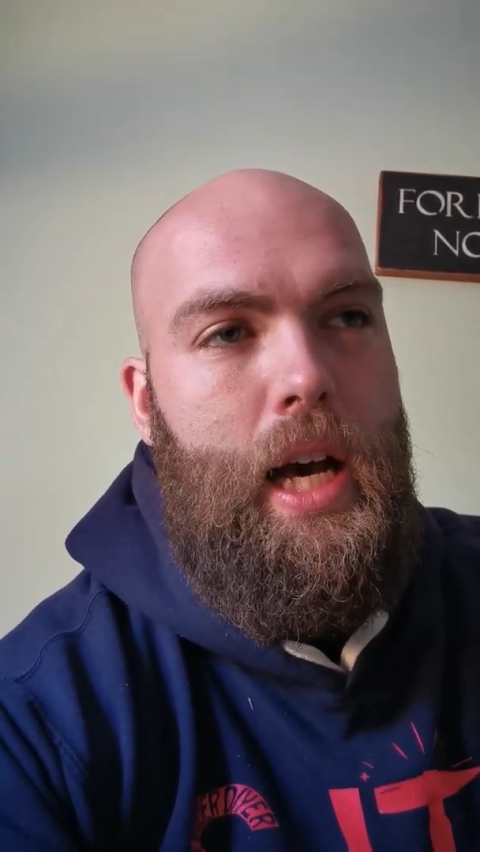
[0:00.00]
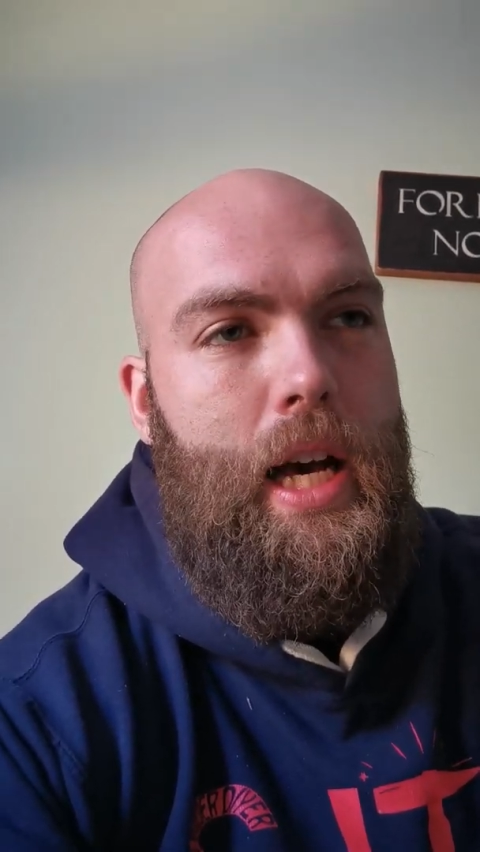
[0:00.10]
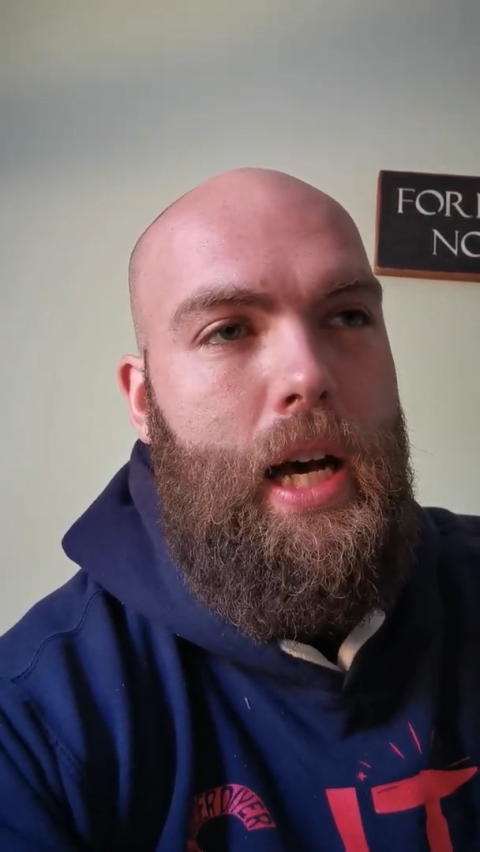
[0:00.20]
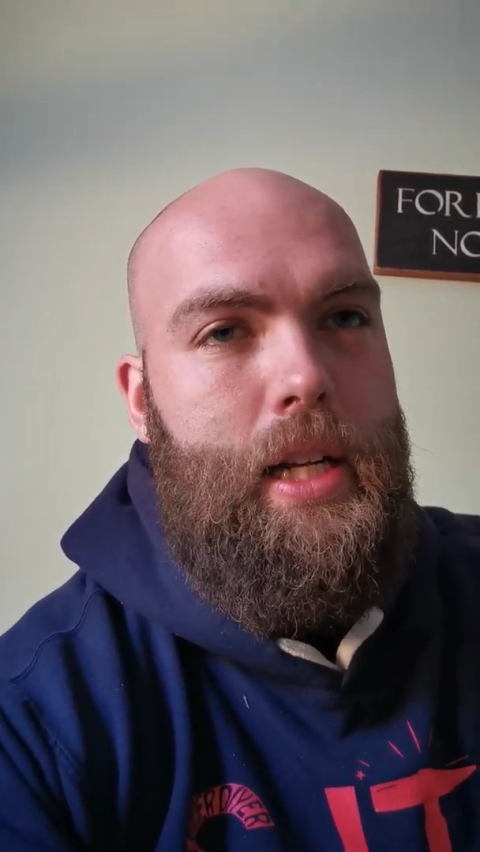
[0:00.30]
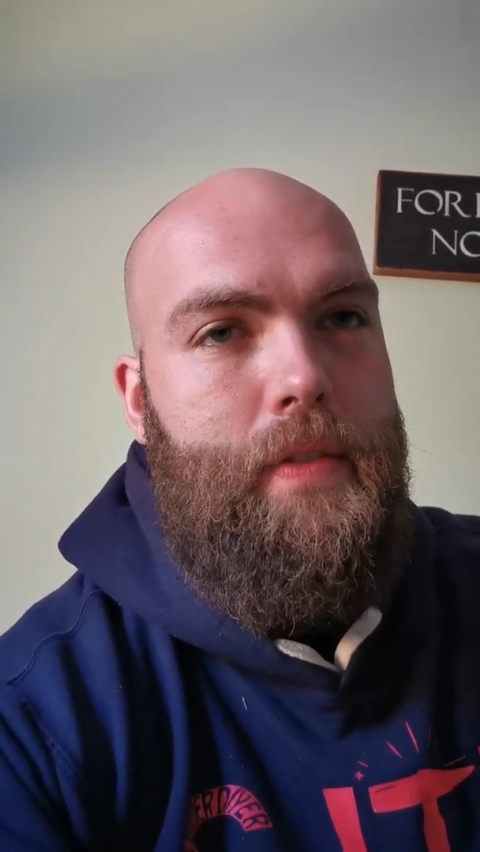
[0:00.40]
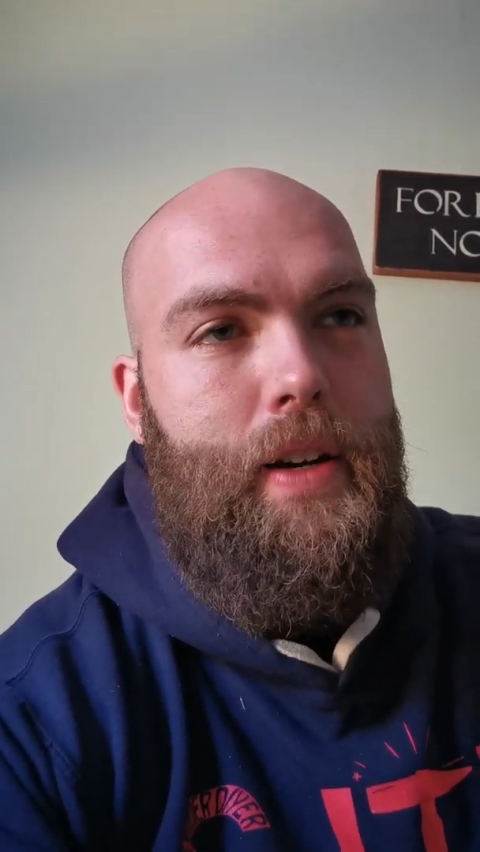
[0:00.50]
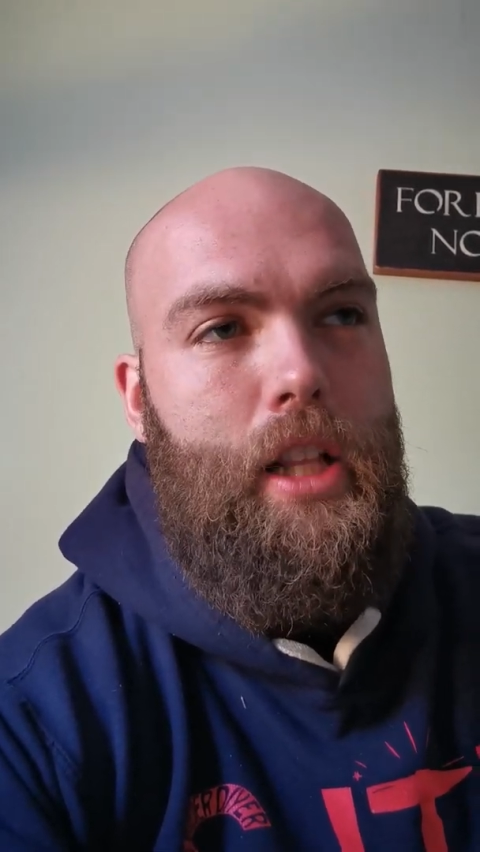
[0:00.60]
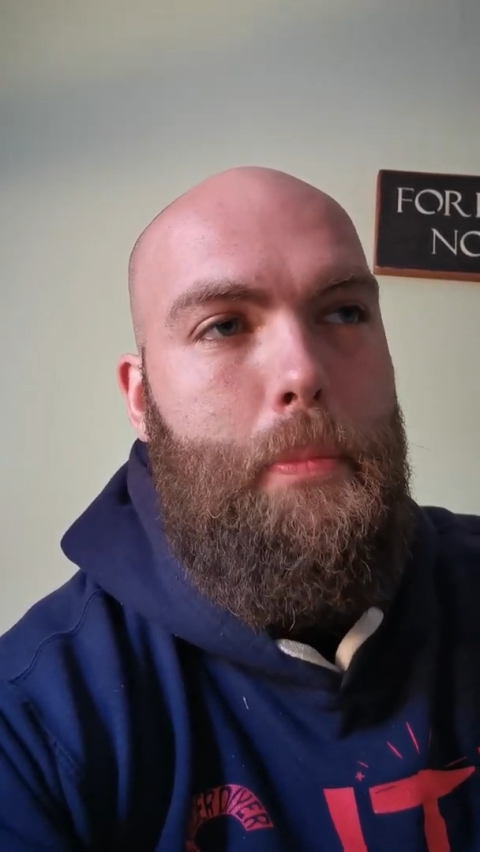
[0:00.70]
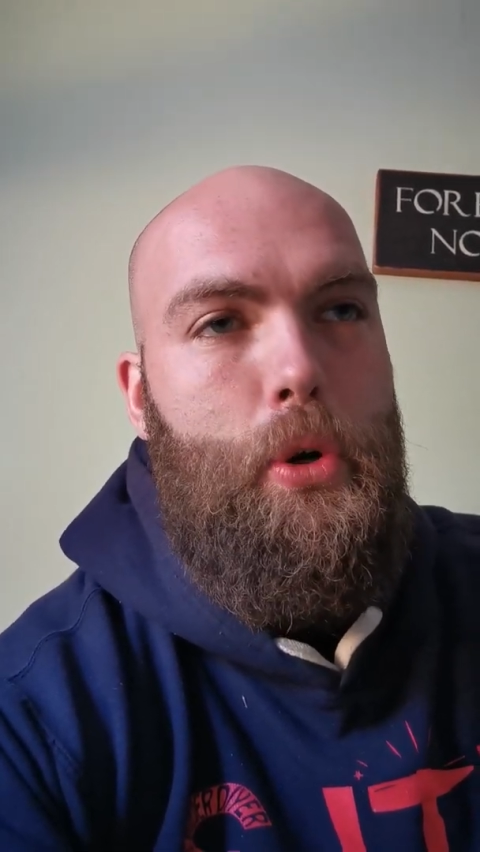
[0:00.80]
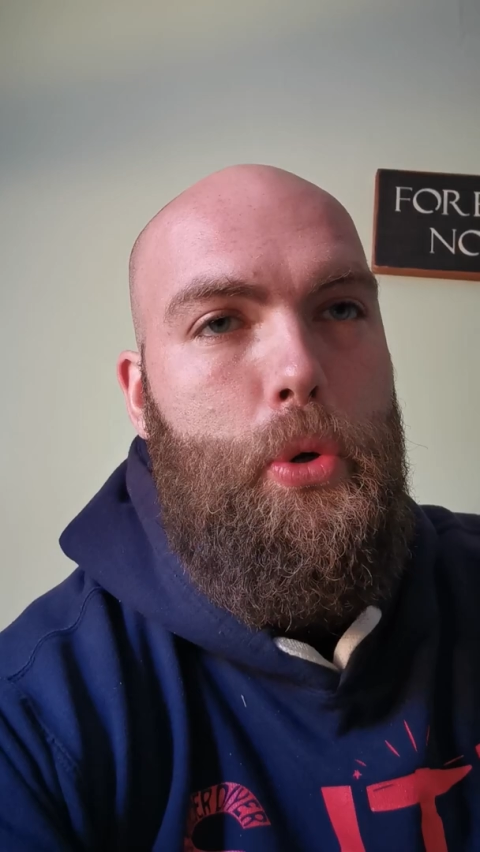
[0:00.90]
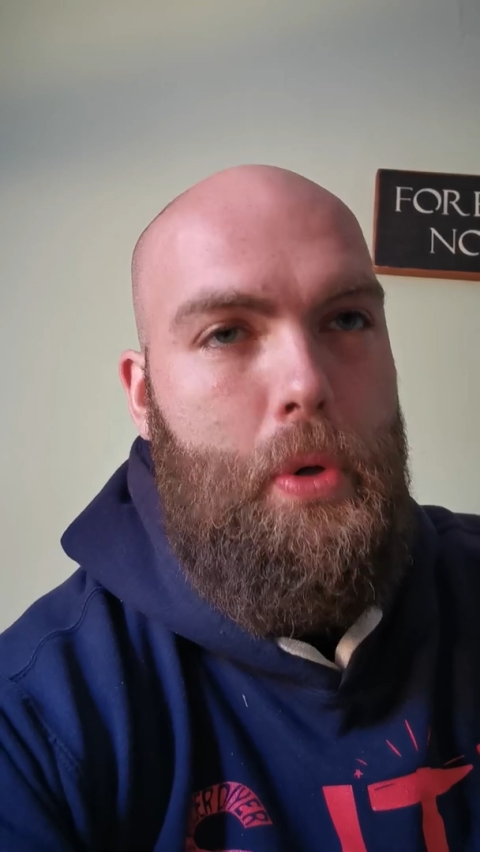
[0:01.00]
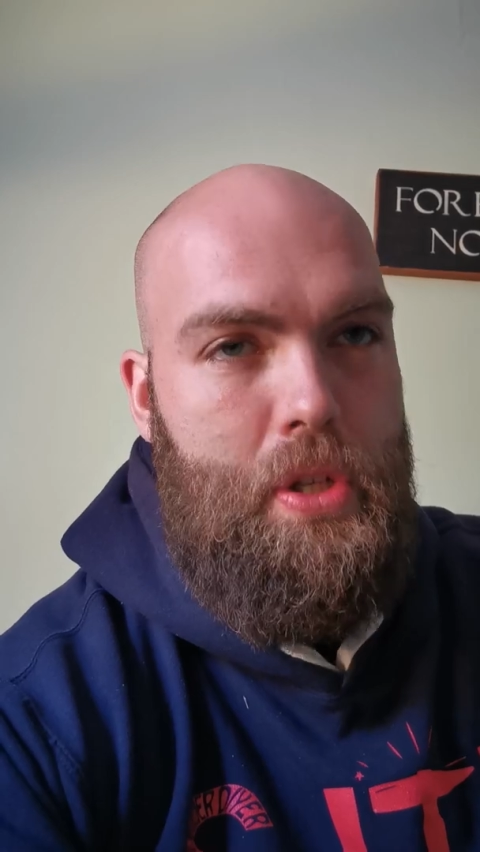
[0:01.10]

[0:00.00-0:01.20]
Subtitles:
a developer who